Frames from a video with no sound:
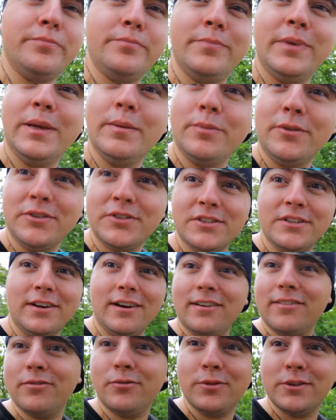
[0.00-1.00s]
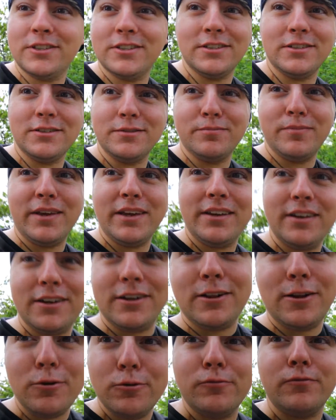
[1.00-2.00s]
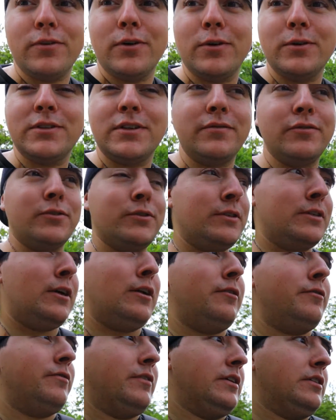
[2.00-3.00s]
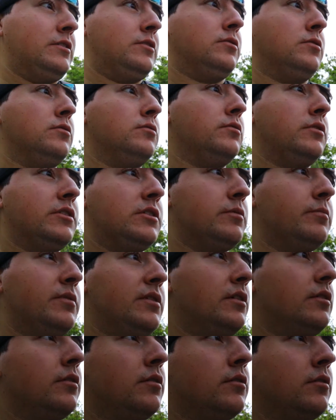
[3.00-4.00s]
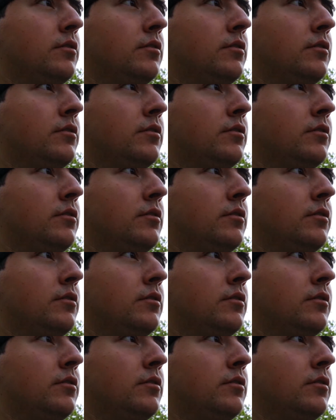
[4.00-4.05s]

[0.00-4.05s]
people stuff, which is make clone photos of yourself. And so that's a bee. You